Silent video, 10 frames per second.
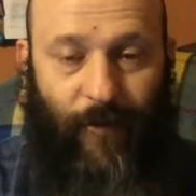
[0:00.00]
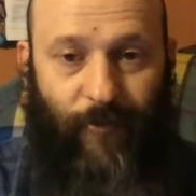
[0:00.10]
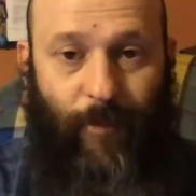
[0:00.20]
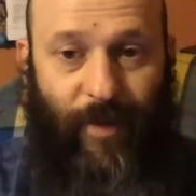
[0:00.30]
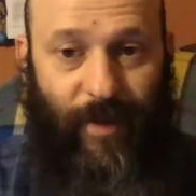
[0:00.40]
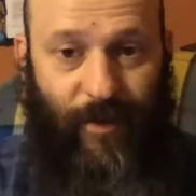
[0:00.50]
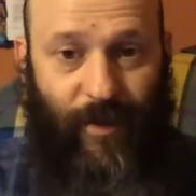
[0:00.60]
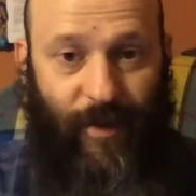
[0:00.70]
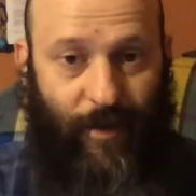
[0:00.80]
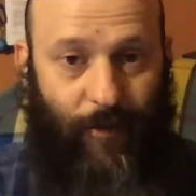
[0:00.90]
being
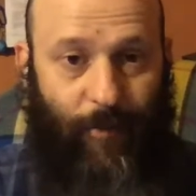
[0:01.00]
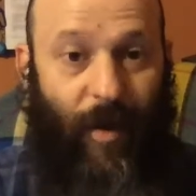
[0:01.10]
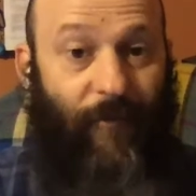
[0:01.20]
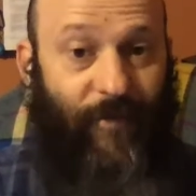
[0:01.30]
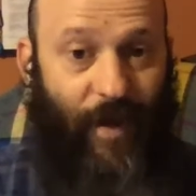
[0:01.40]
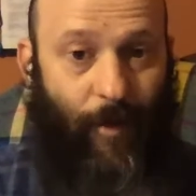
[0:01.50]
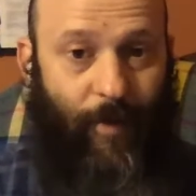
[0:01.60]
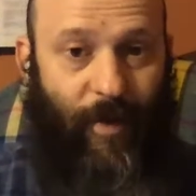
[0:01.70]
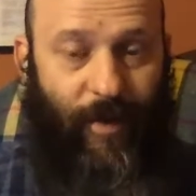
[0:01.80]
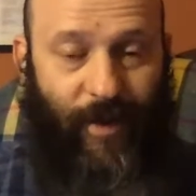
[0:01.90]
puffed up
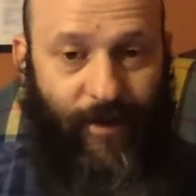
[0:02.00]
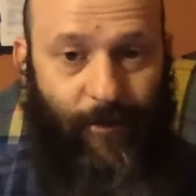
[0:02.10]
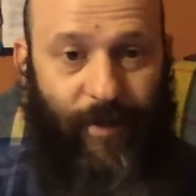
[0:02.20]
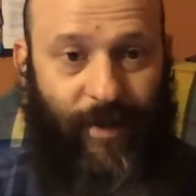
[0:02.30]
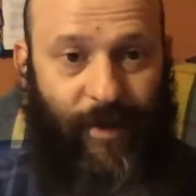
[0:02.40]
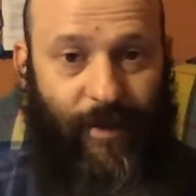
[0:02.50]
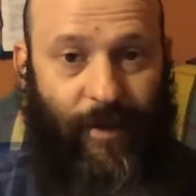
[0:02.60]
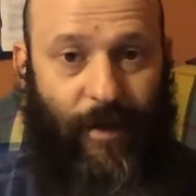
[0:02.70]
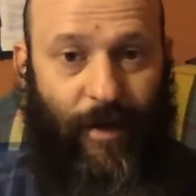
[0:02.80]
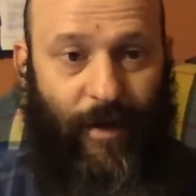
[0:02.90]
and being
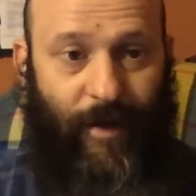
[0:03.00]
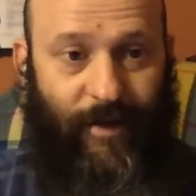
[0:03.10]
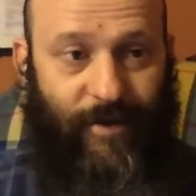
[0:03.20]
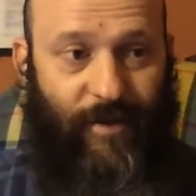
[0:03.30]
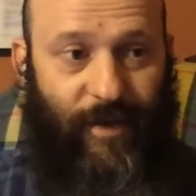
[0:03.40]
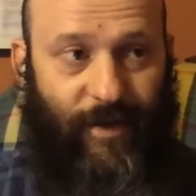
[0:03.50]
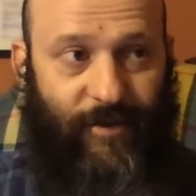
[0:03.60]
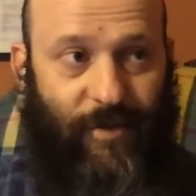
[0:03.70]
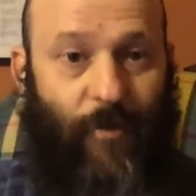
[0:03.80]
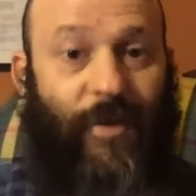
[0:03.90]

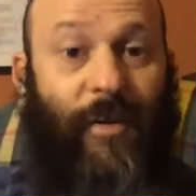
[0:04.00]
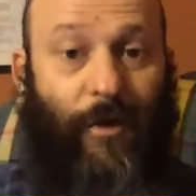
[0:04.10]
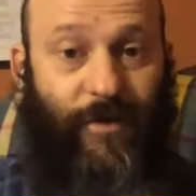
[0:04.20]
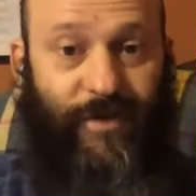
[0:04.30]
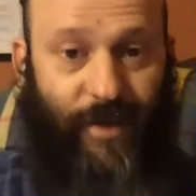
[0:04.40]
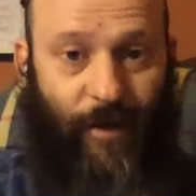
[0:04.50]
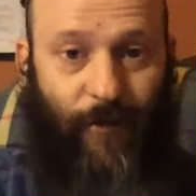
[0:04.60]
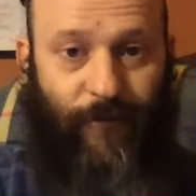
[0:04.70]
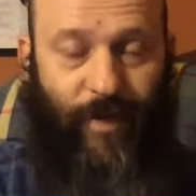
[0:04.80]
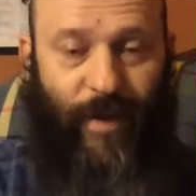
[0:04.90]
exalting ourselves.